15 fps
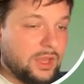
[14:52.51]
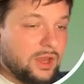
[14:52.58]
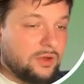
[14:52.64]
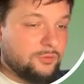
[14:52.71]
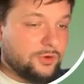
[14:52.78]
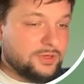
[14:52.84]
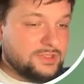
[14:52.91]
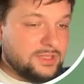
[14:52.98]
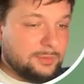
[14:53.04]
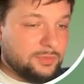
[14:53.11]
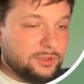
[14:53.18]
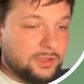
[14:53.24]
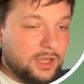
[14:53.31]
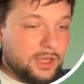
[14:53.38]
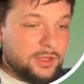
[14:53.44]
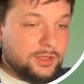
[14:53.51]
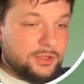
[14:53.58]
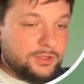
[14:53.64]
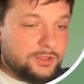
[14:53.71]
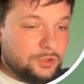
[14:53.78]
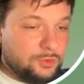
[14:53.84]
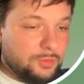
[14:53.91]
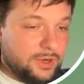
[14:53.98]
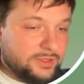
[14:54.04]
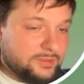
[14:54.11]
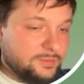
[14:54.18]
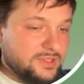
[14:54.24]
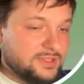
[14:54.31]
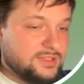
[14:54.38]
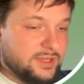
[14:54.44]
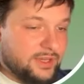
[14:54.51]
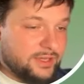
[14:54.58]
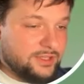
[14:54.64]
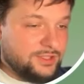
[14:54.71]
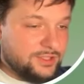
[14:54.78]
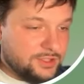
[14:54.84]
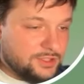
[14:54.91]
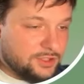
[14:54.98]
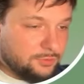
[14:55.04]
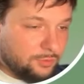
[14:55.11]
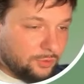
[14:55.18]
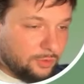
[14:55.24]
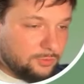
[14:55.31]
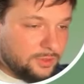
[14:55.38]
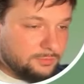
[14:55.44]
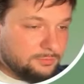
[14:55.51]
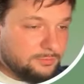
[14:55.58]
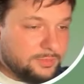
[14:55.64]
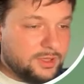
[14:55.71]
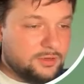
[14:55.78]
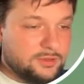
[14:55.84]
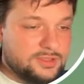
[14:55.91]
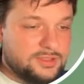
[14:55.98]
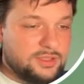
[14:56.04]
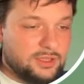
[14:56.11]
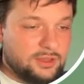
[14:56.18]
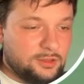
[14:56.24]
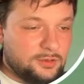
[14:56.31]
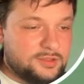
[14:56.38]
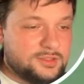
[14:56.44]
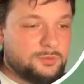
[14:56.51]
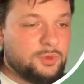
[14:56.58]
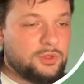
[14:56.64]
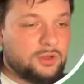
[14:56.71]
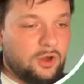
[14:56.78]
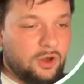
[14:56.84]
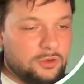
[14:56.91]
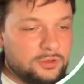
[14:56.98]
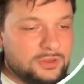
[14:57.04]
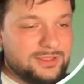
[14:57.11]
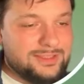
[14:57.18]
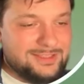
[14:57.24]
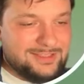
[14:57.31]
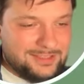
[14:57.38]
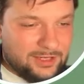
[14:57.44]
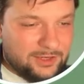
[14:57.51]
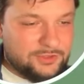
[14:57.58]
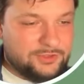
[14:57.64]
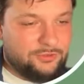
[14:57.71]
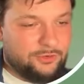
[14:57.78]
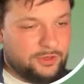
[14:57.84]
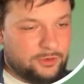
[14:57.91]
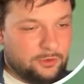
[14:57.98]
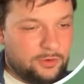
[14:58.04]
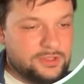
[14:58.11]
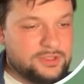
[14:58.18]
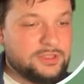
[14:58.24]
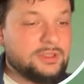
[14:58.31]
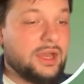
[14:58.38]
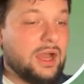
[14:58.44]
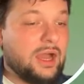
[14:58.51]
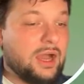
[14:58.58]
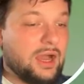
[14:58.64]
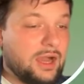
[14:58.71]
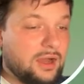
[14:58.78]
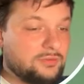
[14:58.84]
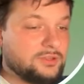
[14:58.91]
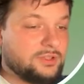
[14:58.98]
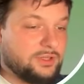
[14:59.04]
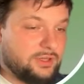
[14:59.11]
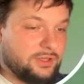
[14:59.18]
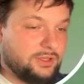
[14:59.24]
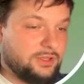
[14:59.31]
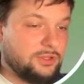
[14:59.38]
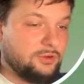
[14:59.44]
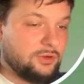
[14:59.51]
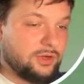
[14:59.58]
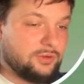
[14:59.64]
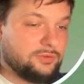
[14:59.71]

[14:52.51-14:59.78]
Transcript: For example, you might miss the initial problem because the logs will only start recording after you have